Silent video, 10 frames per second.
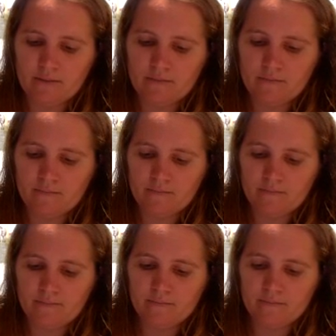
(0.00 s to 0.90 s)

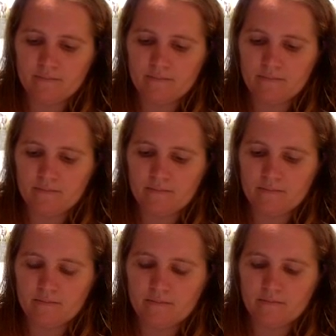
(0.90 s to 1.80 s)

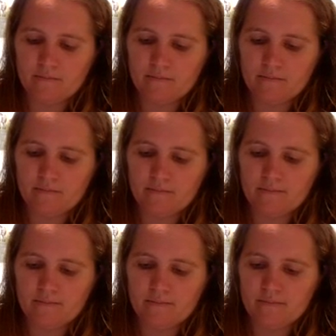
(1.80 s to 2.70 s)

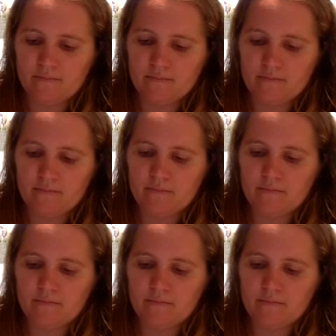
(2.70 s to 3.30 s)
Nothing is said.